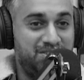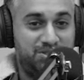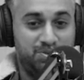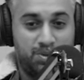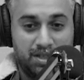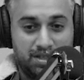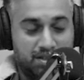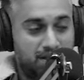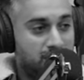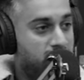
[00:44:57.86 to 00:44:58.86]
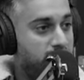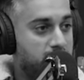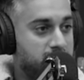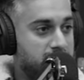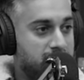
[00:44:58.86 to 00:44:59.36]
used to work and
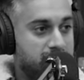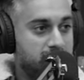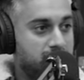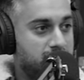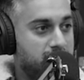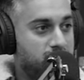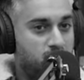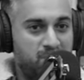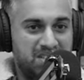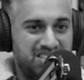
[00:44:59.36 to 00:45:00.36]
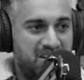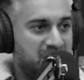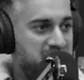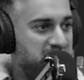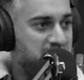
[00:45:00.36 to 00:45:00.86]
come home. That's it. No
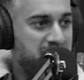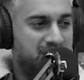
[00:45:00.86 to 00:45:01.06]
messing around, no